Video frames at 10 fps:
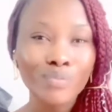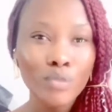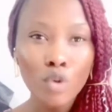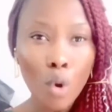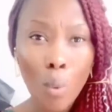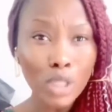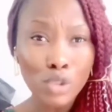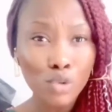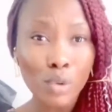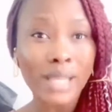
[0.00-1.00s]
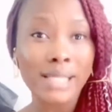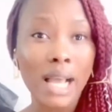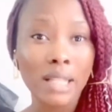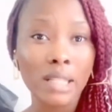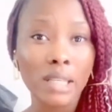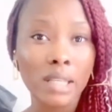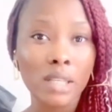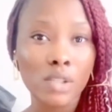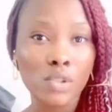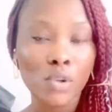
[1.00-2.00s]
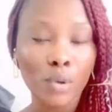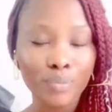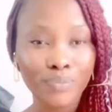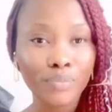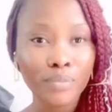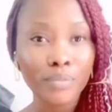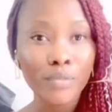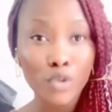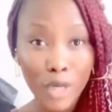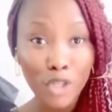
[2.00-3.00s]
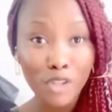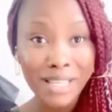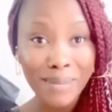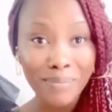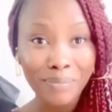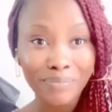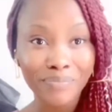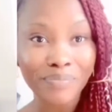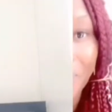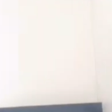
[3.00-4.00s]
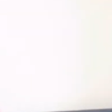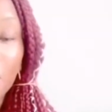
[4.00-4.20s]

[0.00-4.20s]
know what to do exactly. So train your team. Thirdly,